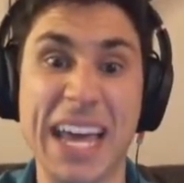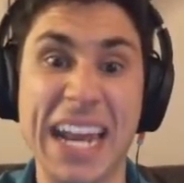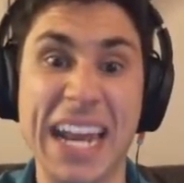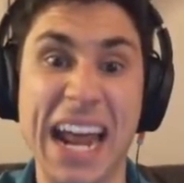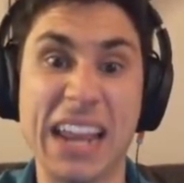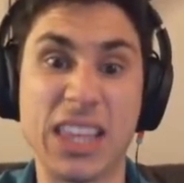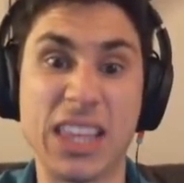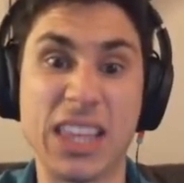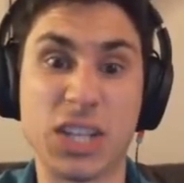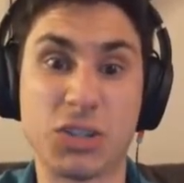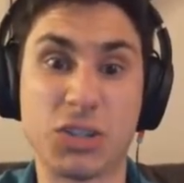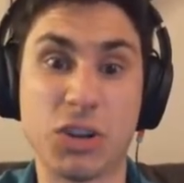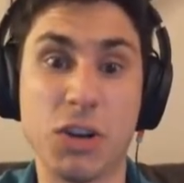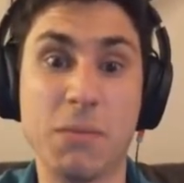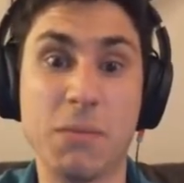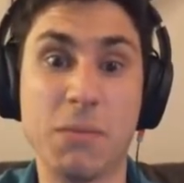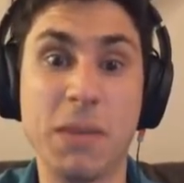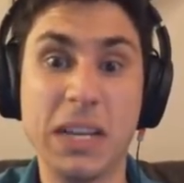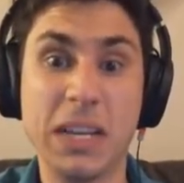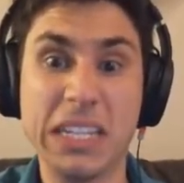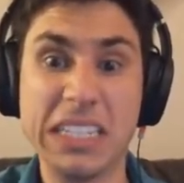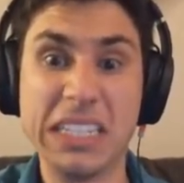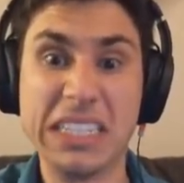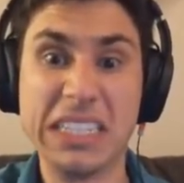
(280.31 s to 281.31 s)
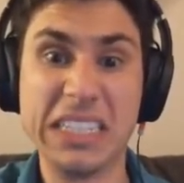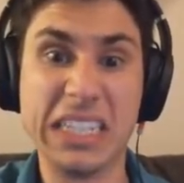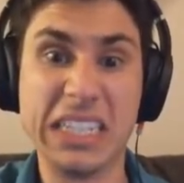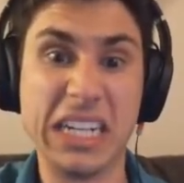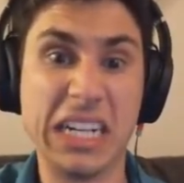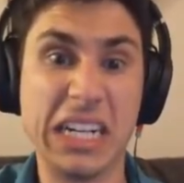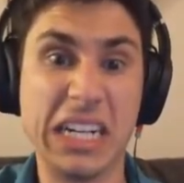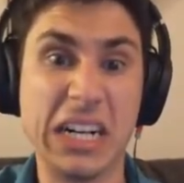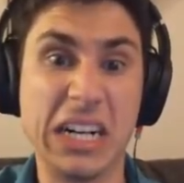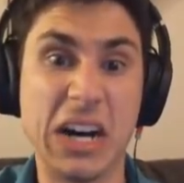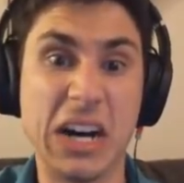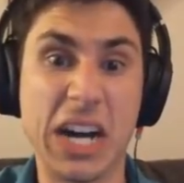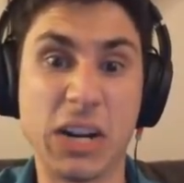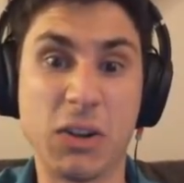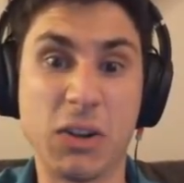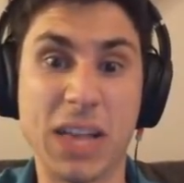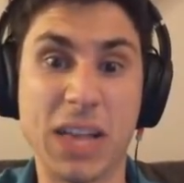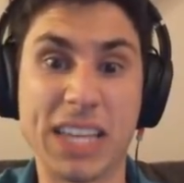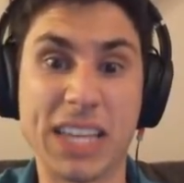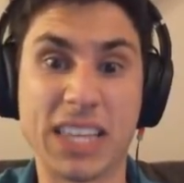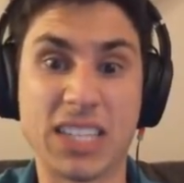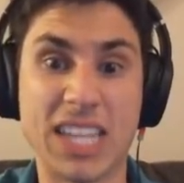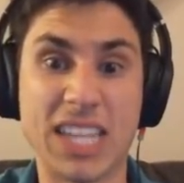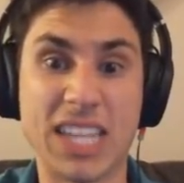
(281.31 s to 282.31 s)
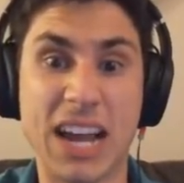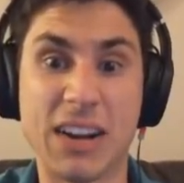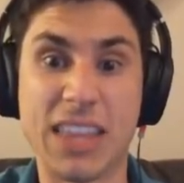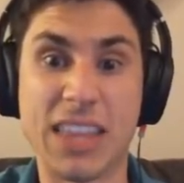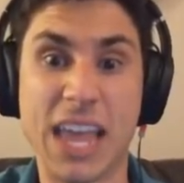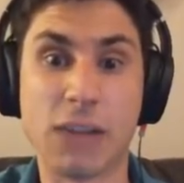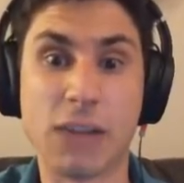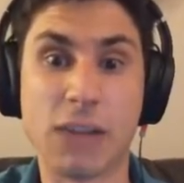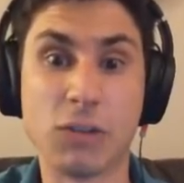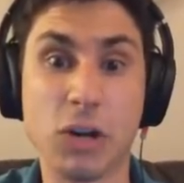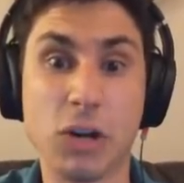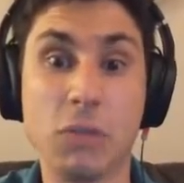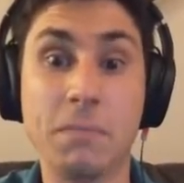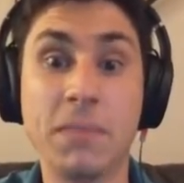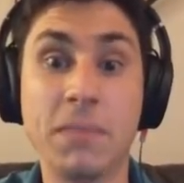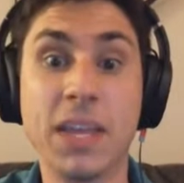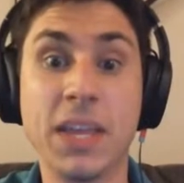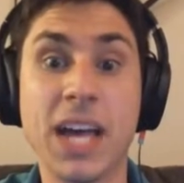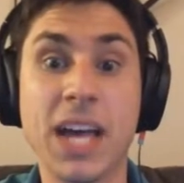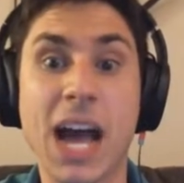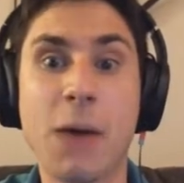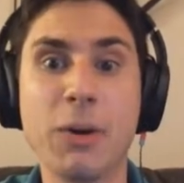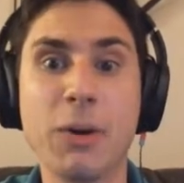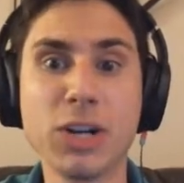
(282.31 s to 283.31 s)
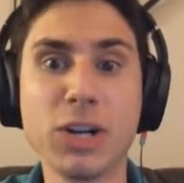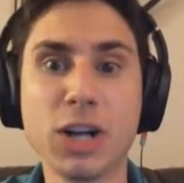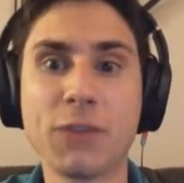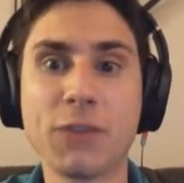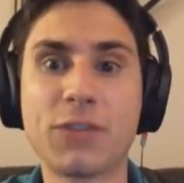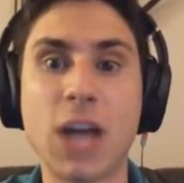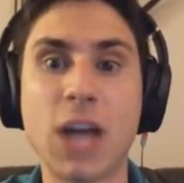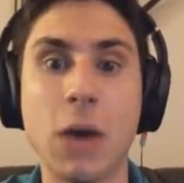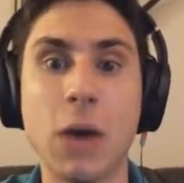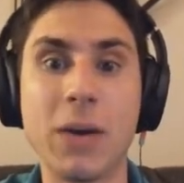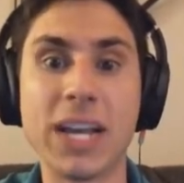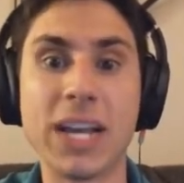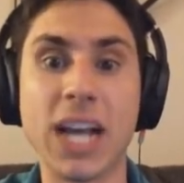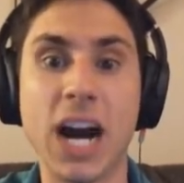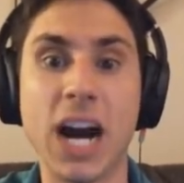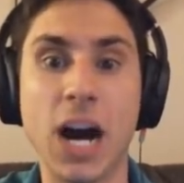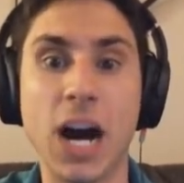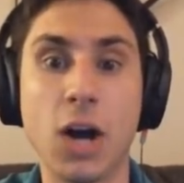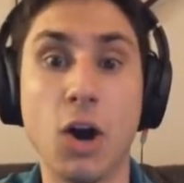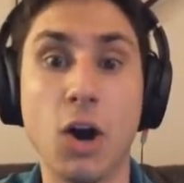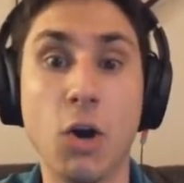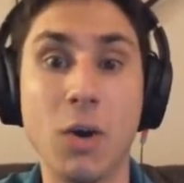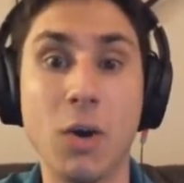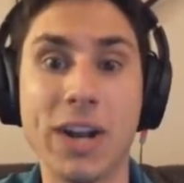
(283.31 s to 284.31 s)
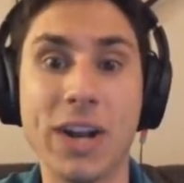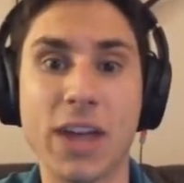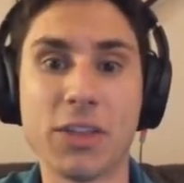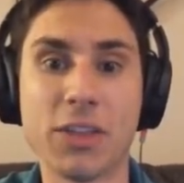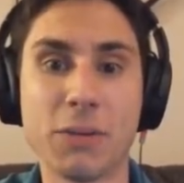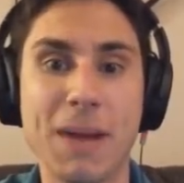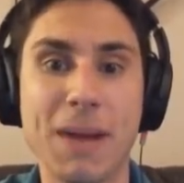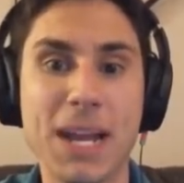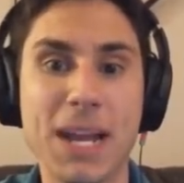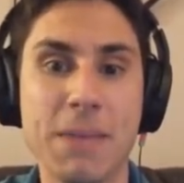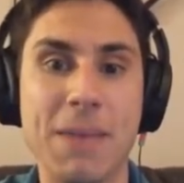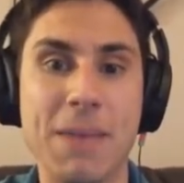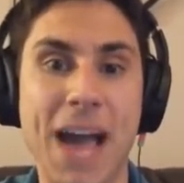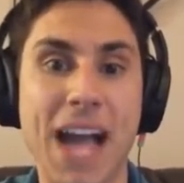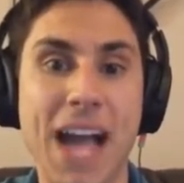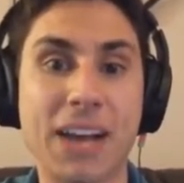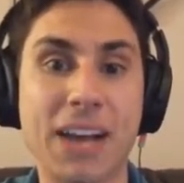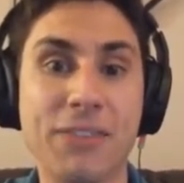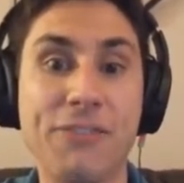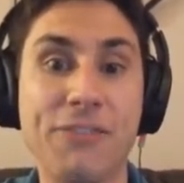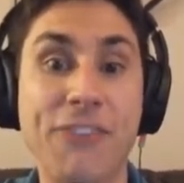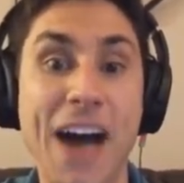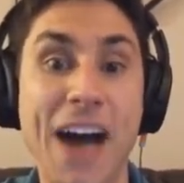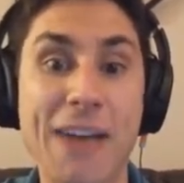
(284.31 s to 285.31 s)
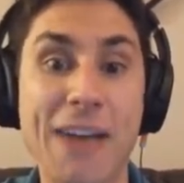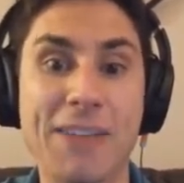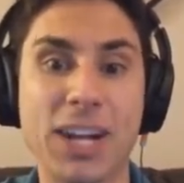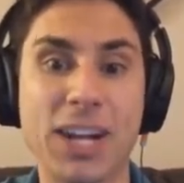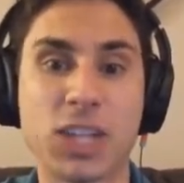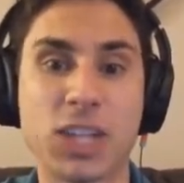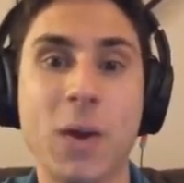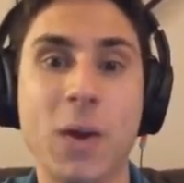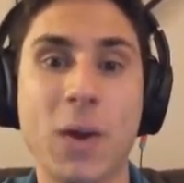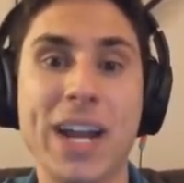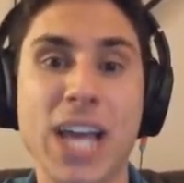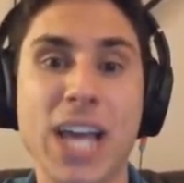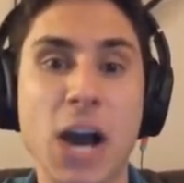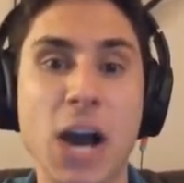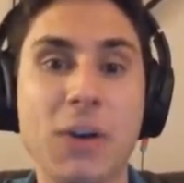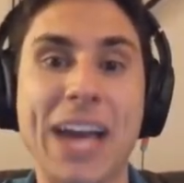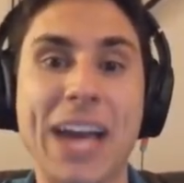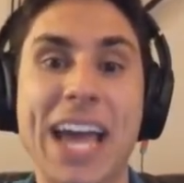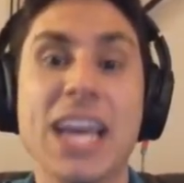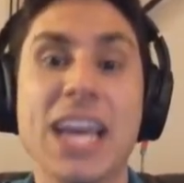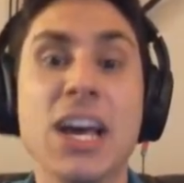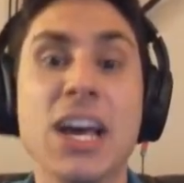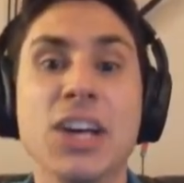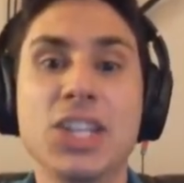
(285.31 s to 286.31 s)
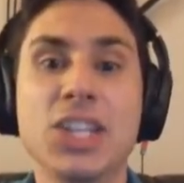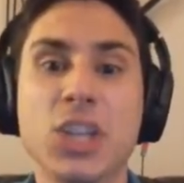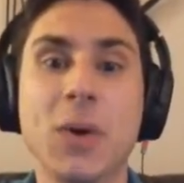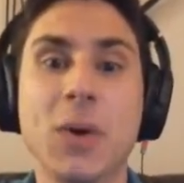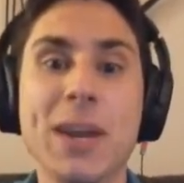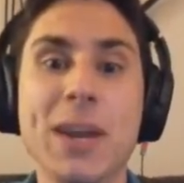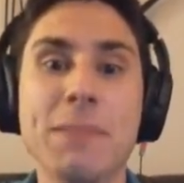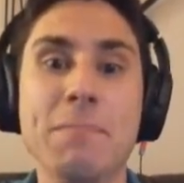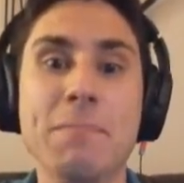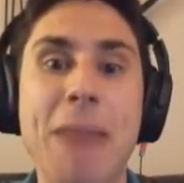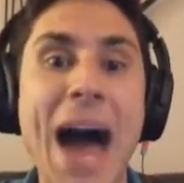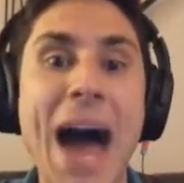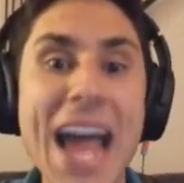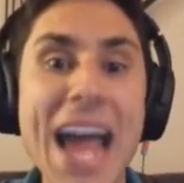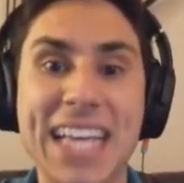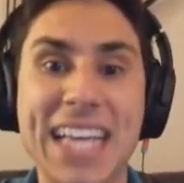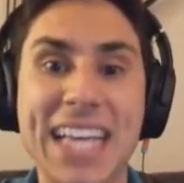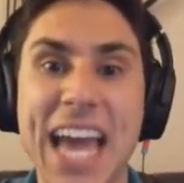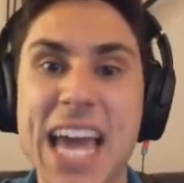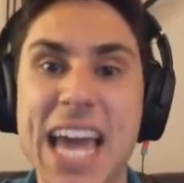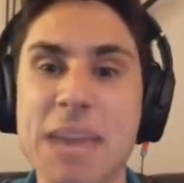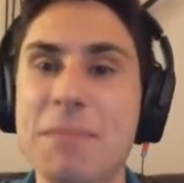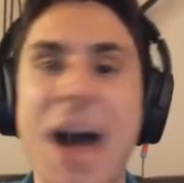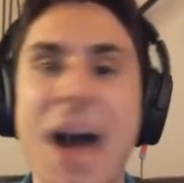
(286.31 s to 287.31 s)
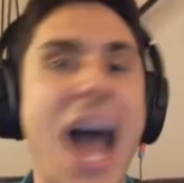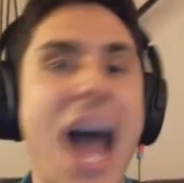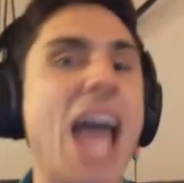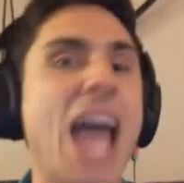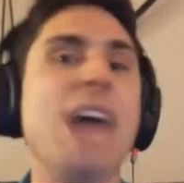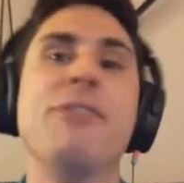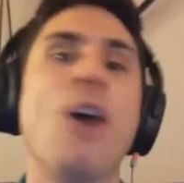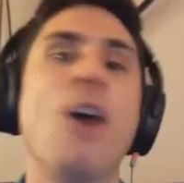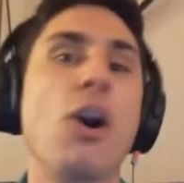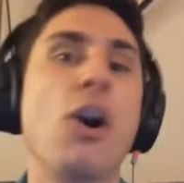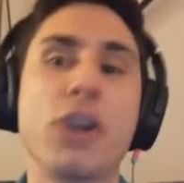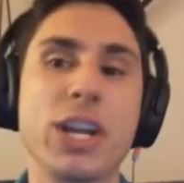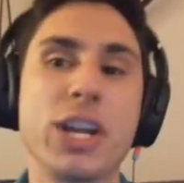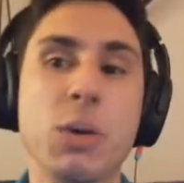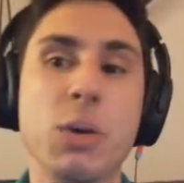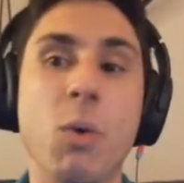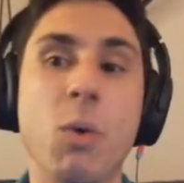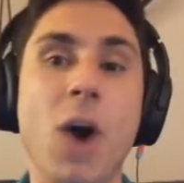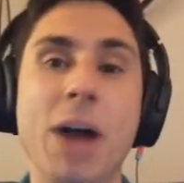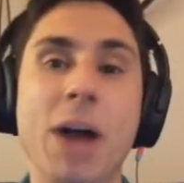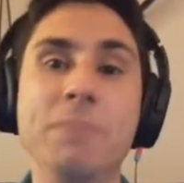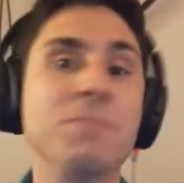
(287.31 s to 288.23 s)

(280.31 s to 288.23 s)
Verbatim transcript: out of this room. Oh, I don't like the sound of that room. I wonder if going... Uh, oh, another money bag. 5 out of 20. Okay, so in my game, I have already won.